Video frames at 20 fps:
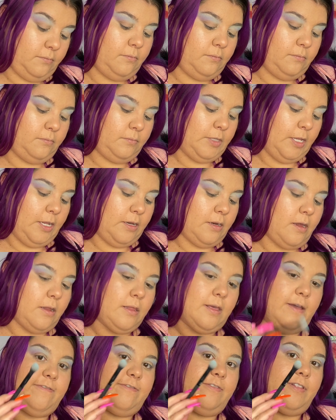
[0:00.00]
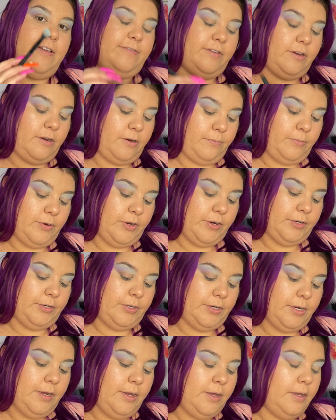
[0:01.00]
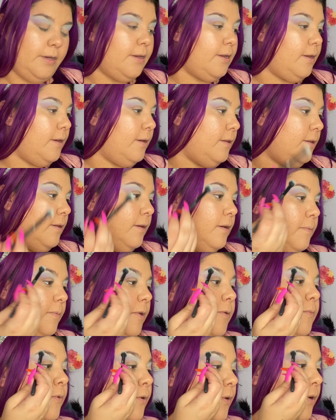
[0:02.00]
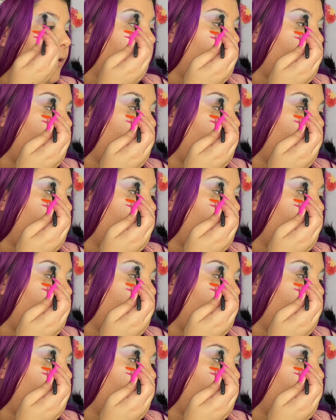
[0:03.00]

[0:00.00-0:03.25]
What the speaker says: Then on that fluffier brush, taking a little bit more of